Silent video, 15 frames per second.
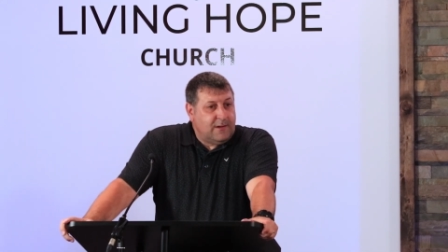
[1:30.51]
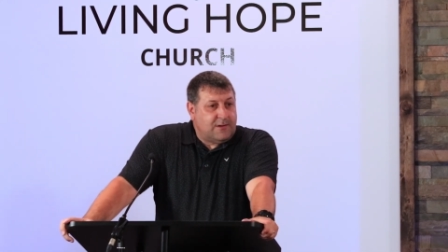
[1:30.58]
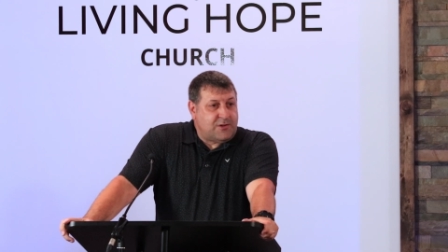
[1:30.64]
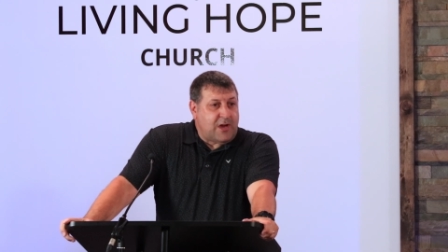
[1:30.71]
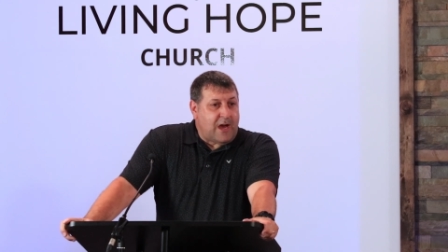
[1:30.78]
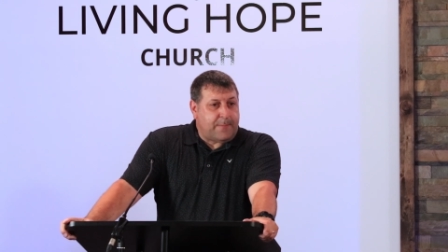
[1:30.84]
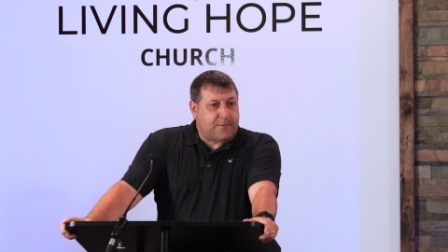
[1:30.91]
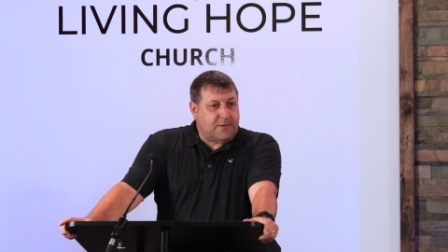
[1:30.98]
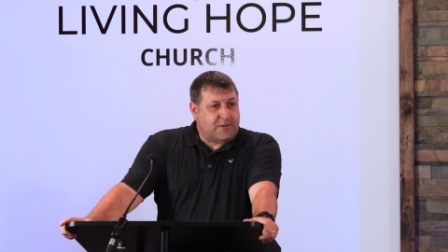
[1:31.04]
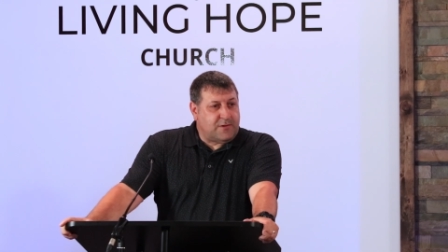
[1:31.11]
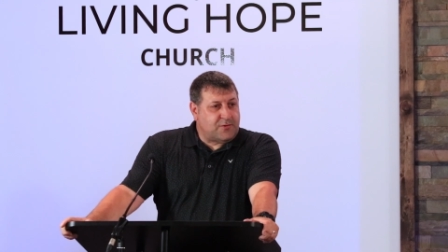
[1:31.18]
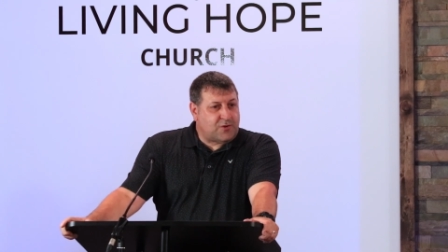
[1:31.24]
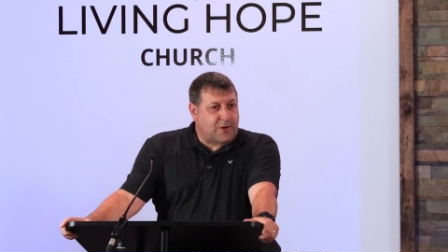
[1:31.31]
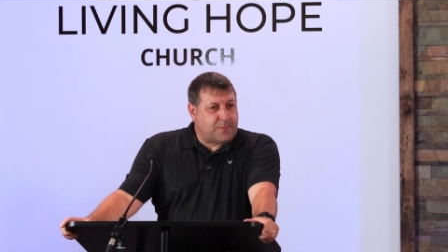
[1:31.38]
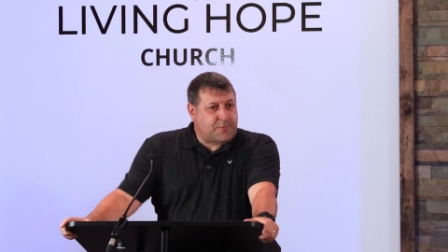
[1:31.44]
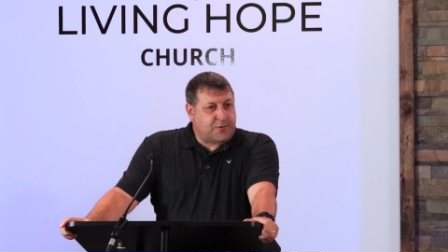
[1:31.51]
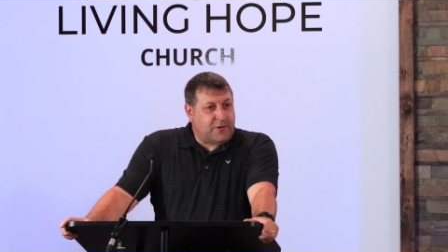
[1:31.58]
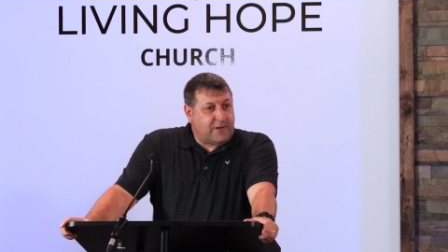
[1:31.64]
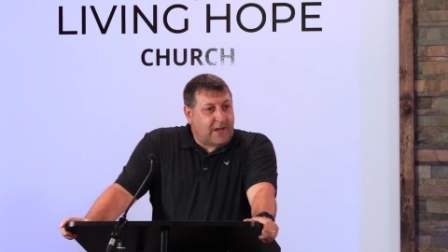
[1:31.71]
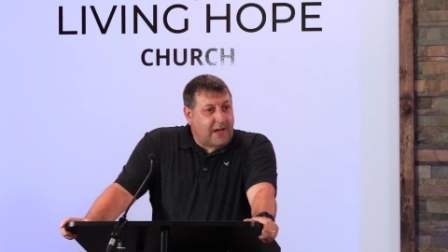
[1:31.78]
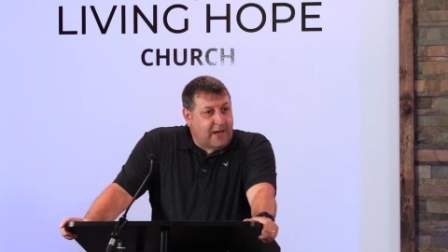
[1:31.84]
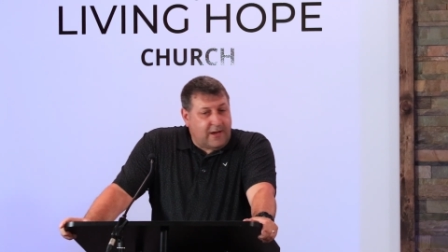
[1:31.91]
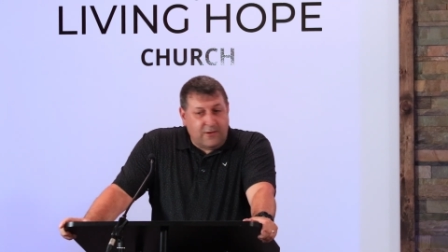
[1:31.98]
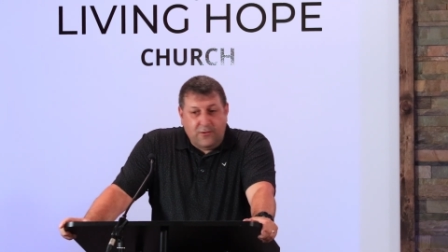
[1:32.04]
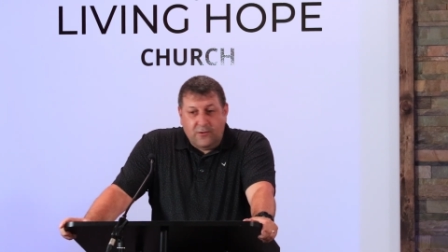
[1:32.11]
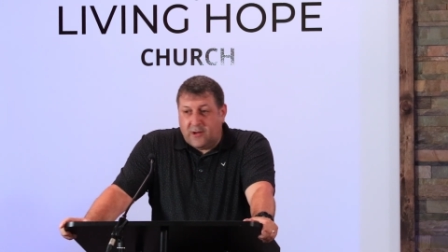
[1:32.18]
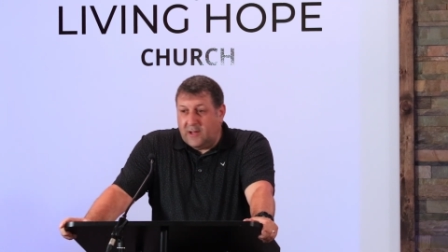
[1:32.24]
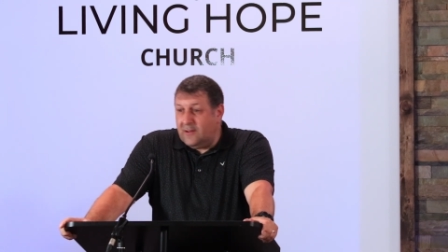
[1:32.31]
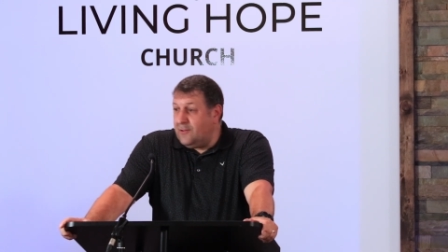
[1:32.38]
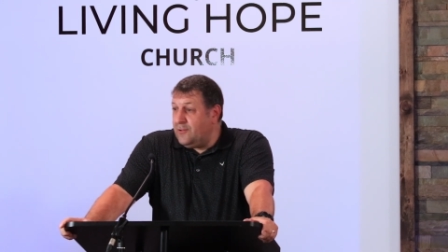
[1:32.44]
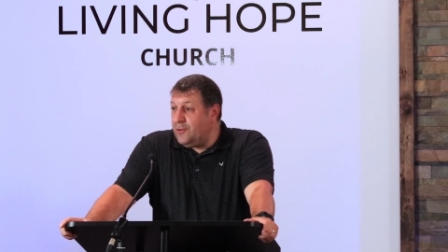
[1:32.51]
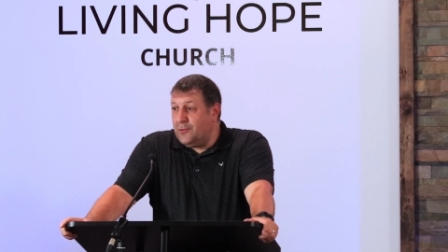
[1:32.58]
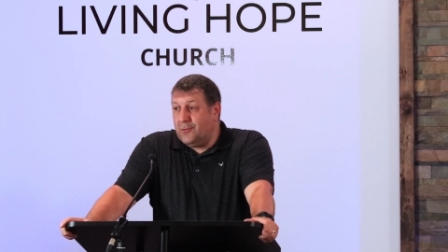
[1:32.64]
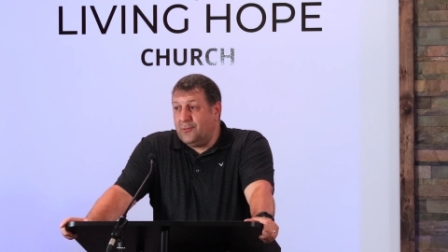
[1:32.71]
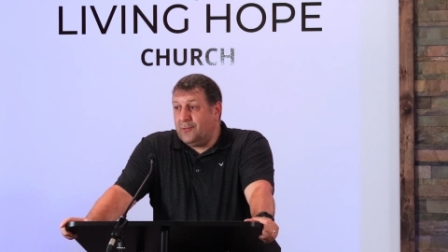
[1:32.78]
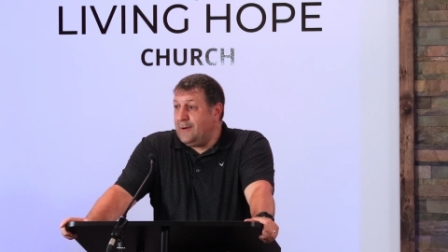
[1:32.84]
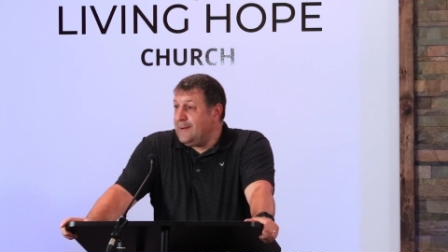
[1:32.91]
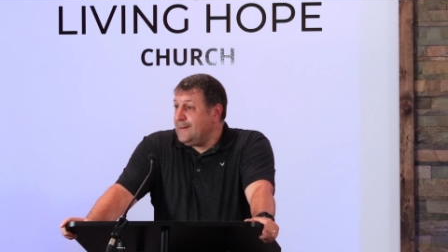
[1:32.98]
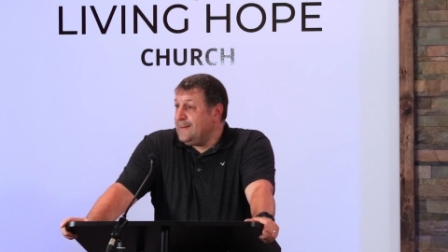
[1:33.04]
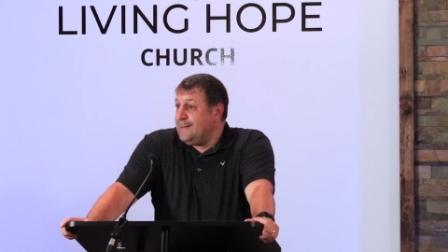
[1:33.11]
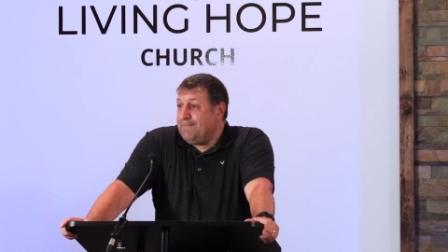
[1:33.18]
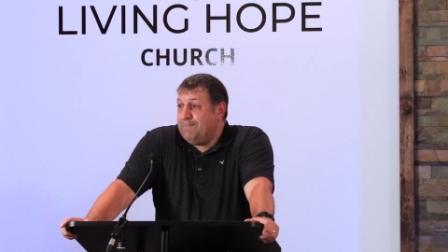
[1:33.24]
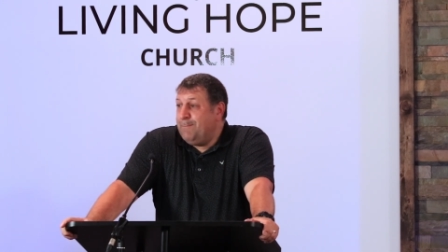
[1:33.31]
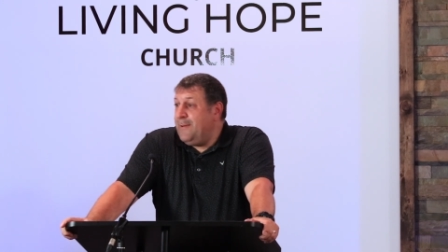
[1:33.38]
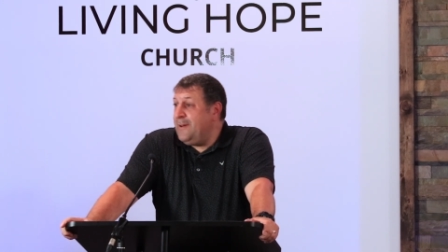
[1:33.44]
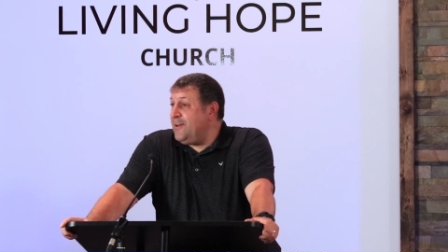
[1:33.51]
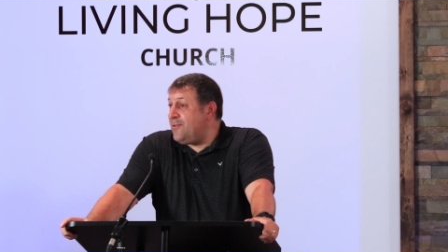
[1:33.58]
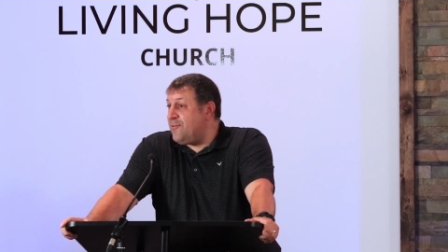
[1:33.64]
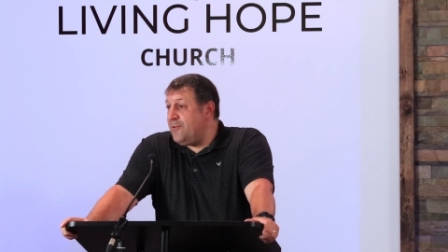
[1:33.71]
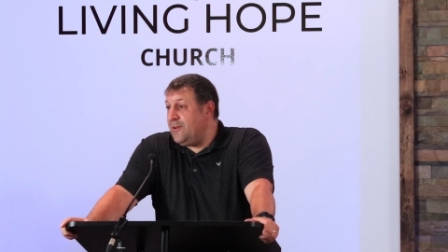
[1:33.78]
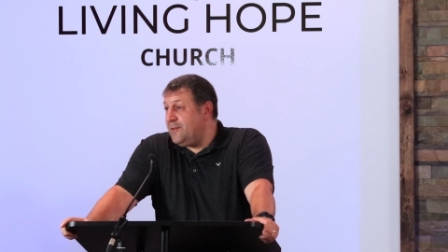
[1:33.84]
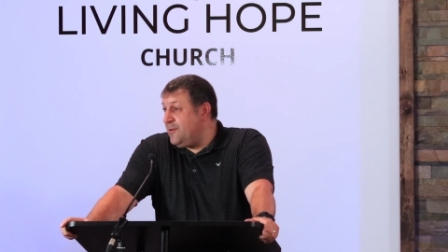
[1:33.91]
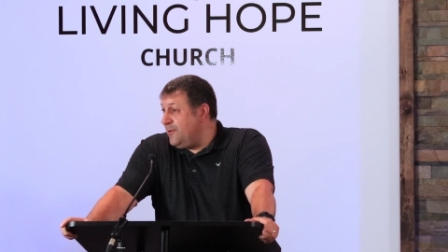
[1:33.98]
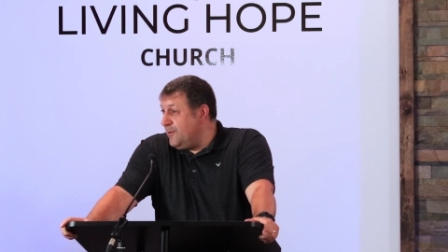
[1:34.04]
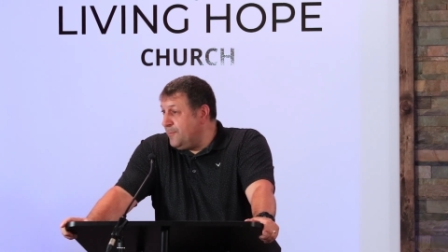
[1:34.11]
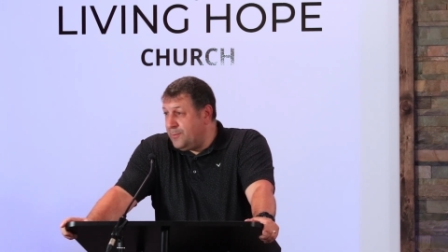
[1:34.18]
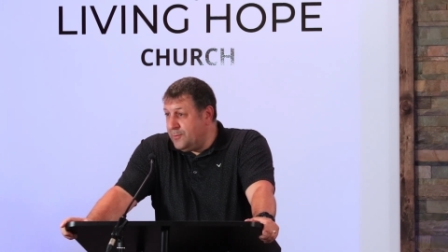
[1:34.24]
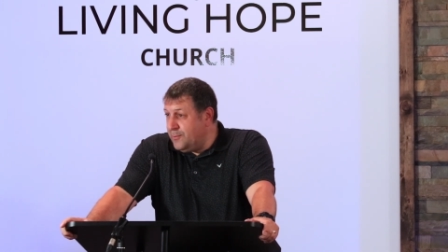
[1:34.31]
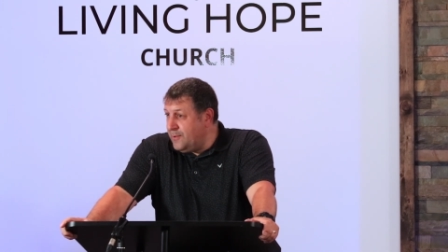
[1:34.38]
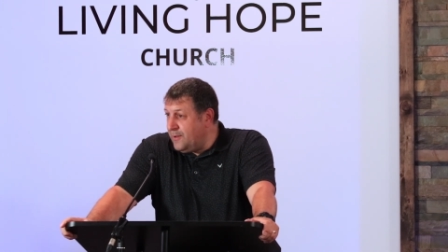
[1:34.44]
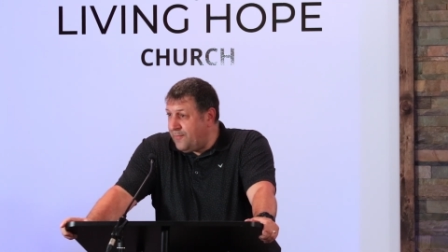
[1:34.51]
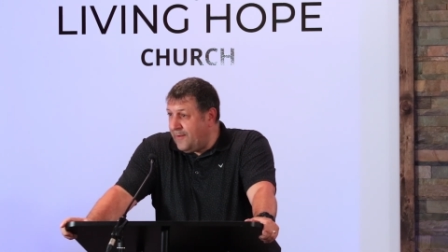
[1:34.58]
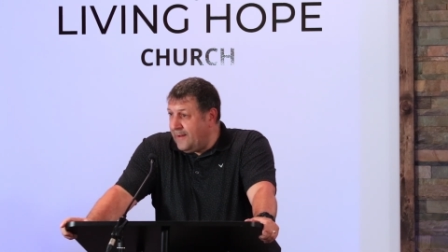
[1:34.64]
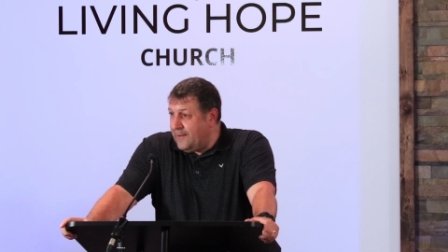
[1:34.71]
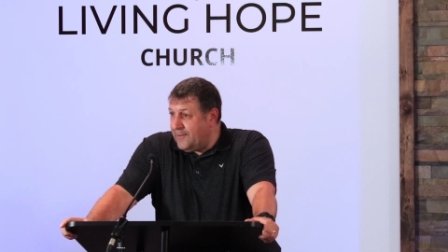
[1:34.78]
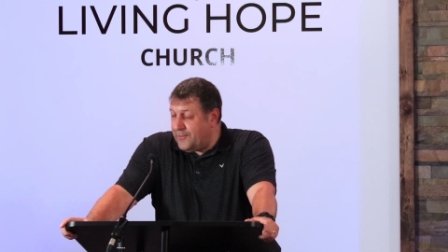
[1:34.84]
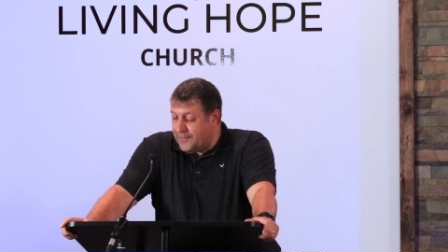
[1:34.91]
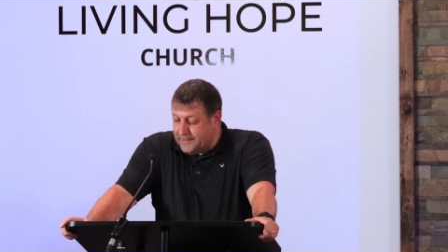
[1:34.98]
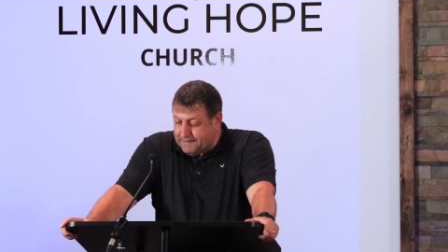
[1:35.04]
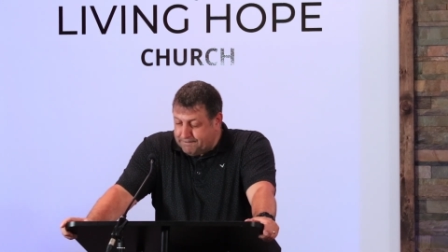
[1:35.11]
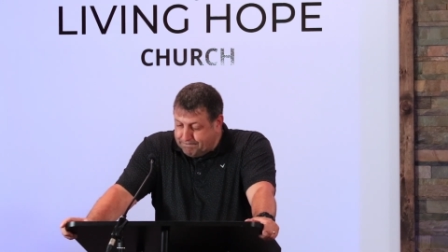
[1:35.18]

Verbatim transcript: chapters of scripture a day, and you can do ministry until you're blue in the face.